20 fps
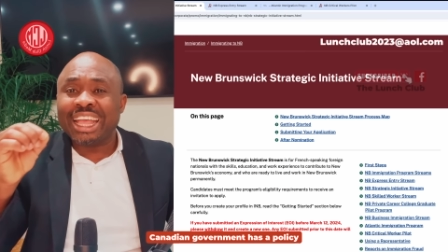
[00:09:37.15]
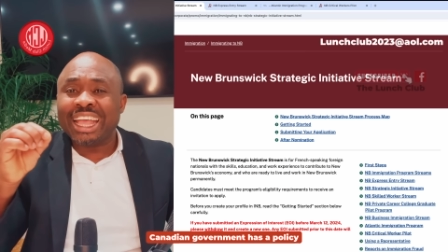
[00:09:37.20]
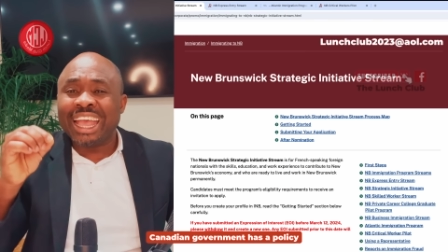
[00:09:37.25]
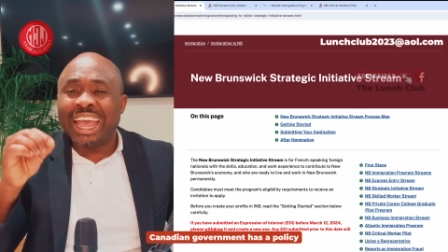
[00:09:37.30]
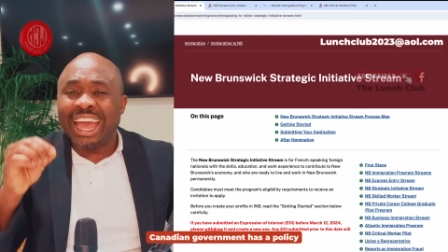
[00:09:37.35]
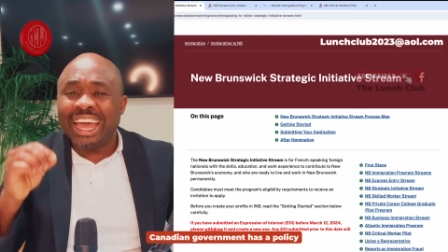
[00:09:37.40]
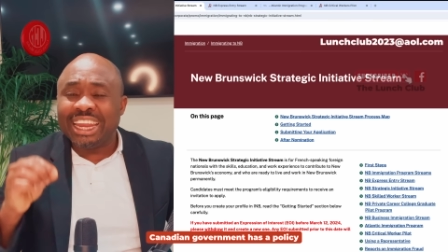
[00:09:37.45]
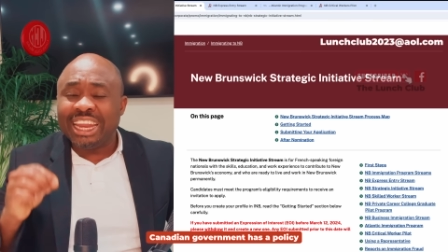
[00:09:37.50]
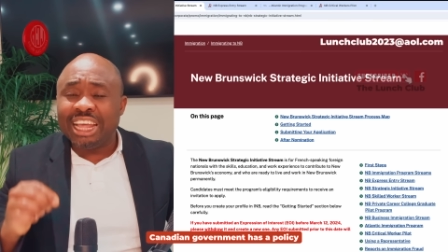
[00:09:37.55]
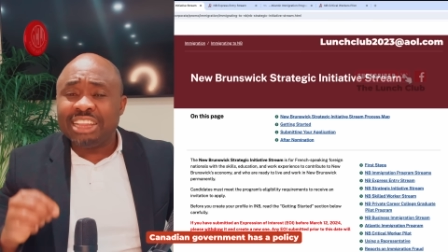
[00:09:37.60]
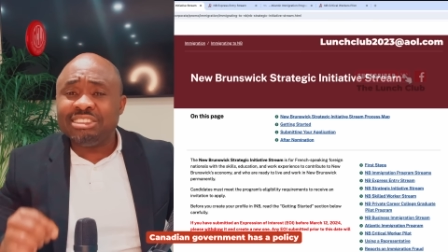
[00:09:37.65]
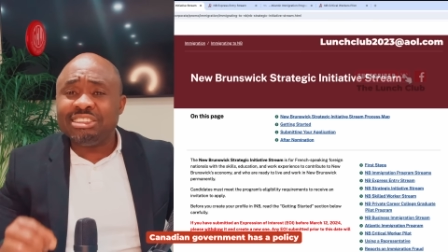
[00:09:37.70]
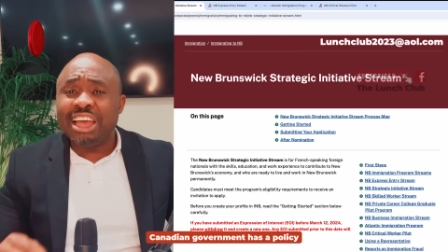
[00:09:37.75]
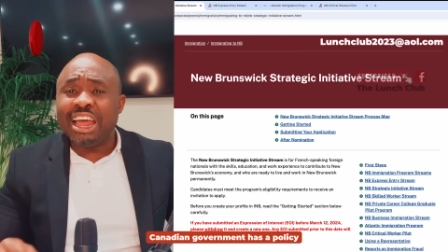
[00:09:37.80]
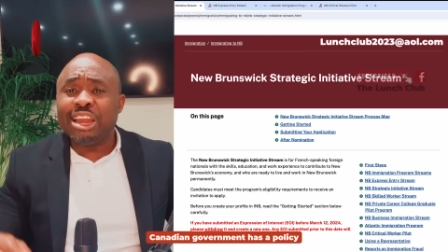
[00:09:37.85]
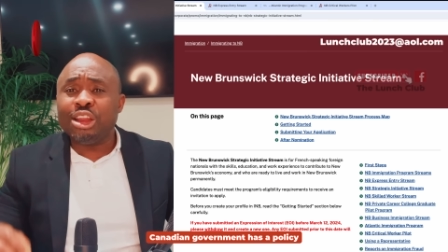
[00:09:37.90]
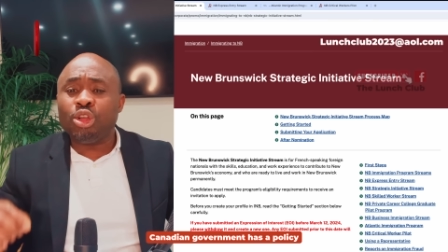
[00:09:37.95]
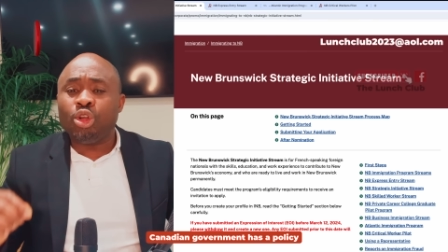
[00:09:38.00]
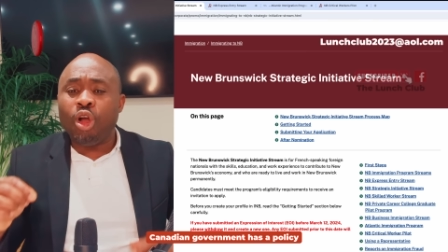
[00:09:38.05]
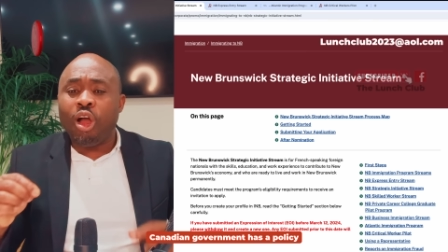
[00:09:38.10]

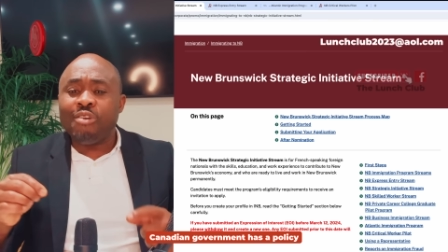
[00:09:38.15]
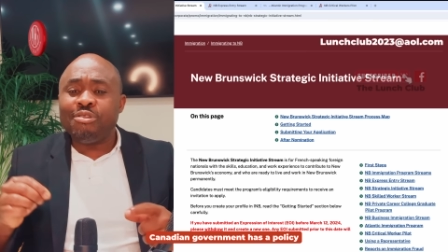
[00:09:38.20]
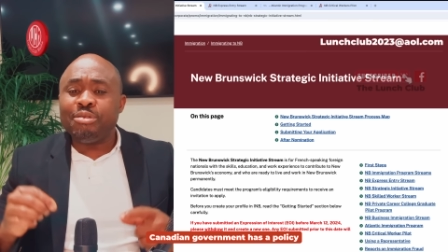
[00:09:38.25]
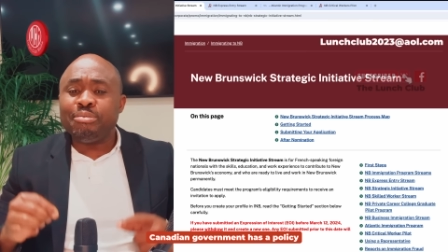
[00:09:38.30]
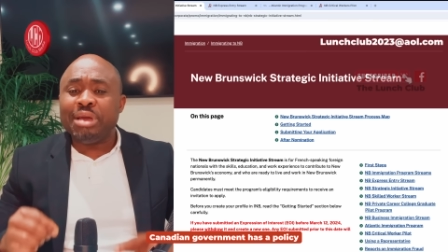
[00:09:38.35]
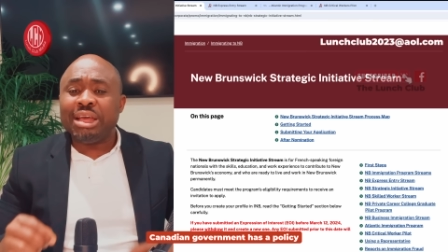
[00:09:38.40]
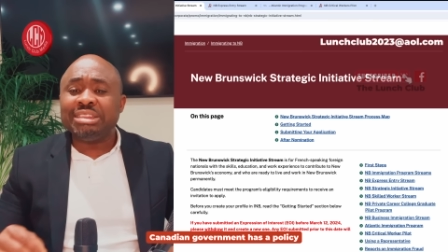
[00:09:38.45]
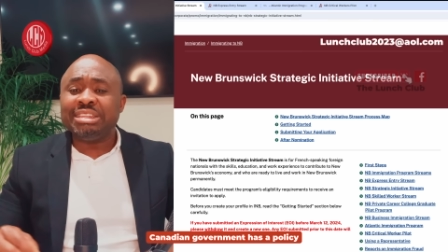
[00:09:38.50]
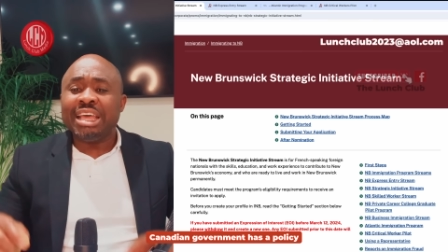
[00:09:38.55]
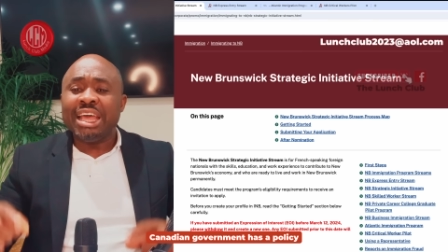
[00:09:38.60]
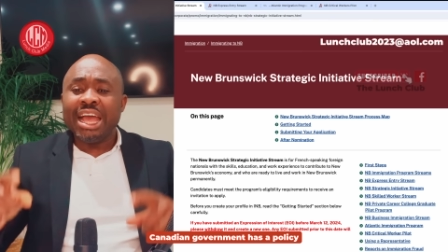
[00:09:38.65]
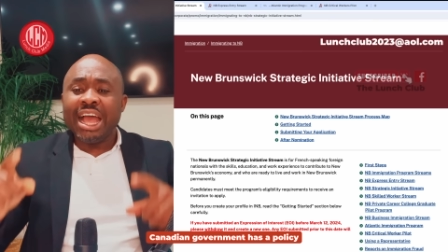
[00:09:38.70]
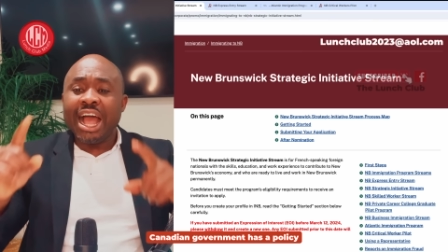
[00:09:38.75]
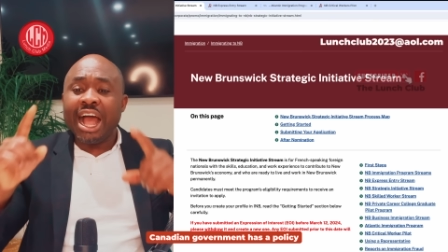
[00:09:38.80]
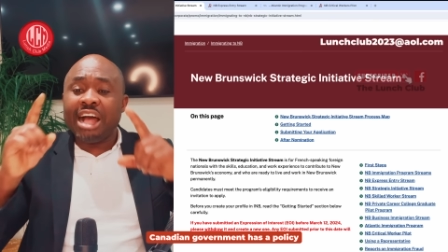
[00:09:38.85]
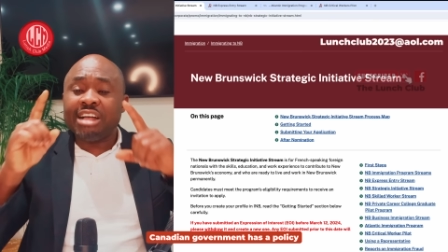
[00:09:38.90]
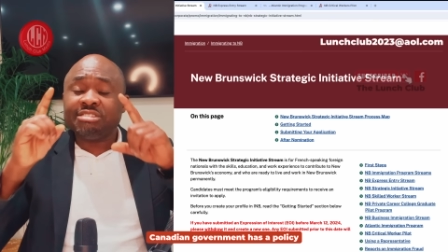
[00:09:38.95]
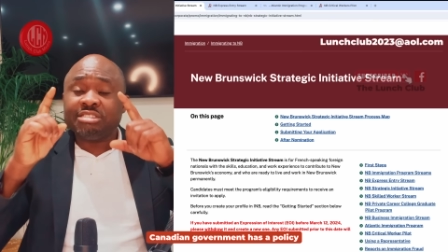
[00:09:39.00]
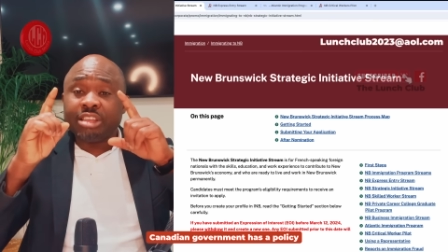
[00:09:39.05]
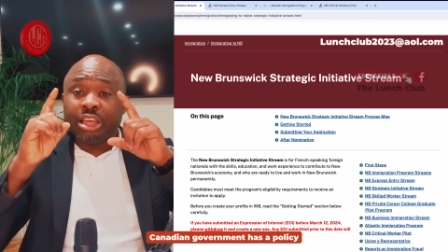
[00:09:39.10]
Canadian government
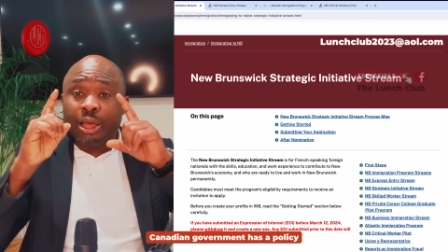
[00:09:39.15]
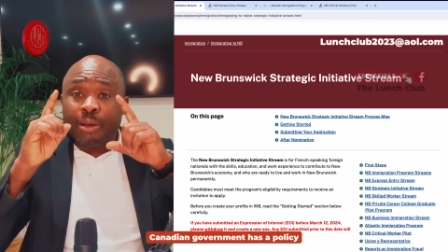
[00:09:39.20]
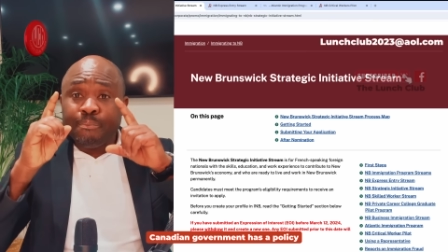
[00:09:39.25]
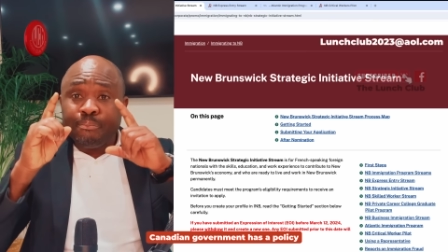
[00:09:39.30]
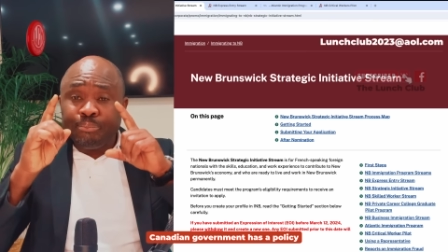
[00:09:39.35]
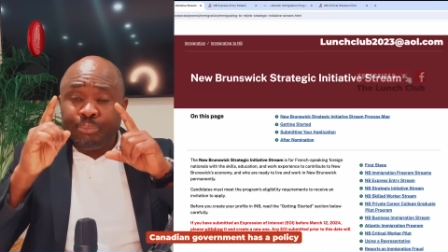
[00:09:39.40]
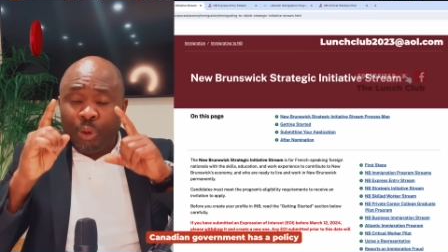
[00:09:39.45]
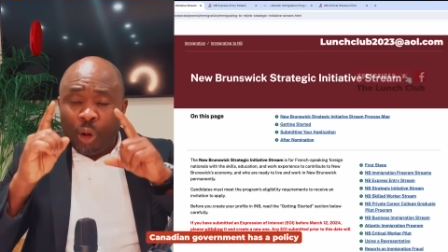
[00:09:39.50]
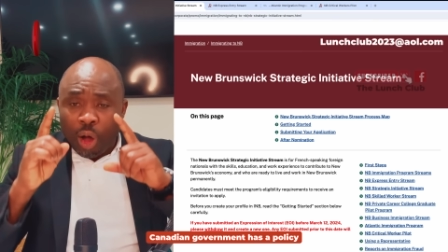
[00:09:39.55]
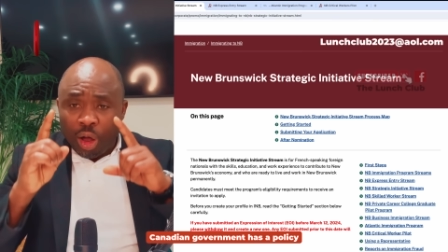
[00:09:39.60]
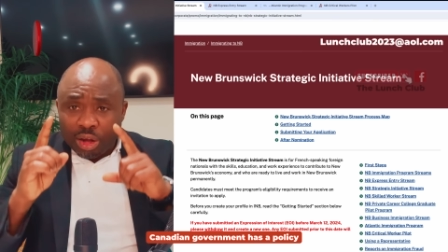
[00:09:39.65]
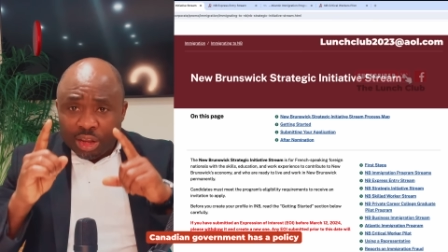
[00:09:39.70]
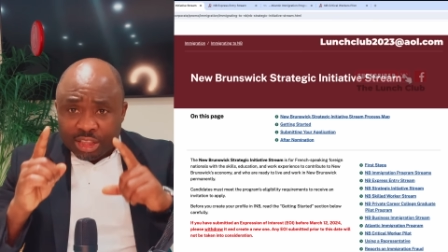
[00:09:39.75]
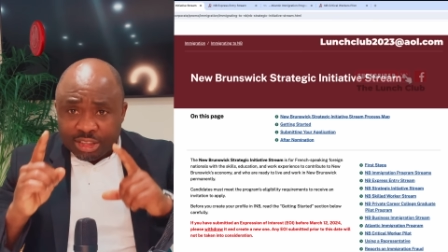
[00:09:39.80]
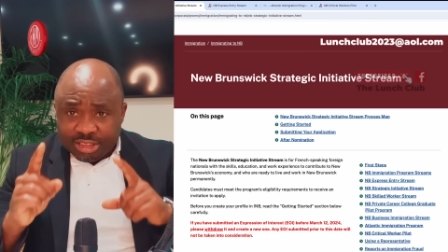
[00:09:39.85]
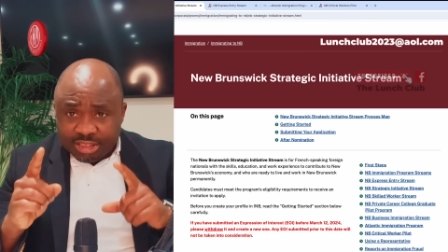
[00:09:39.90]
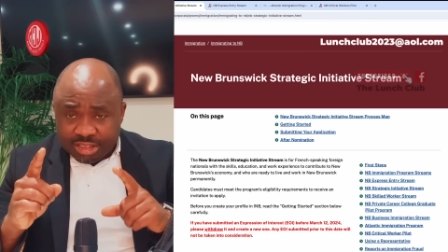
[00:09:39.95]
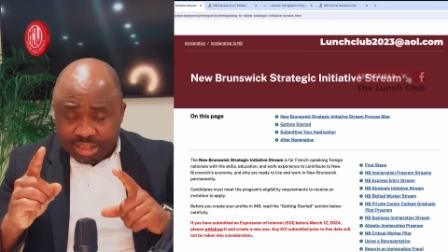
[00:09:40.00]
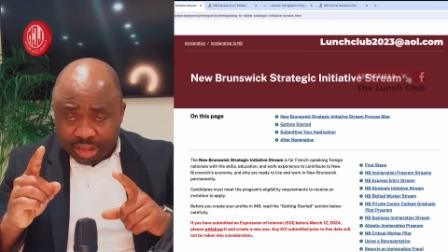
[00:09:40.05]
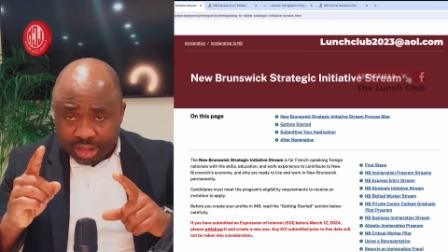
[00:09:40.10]
has a
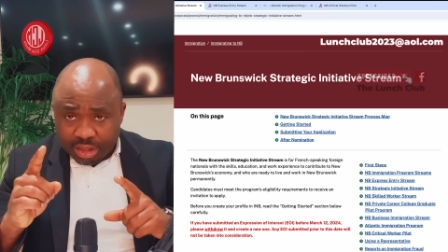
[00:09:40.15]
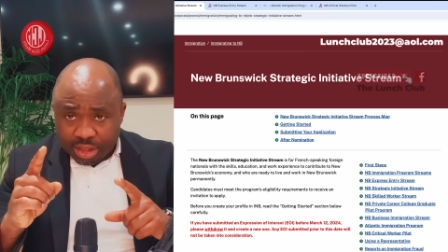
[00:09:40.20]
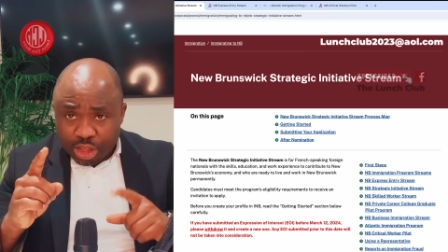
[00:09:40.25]
policy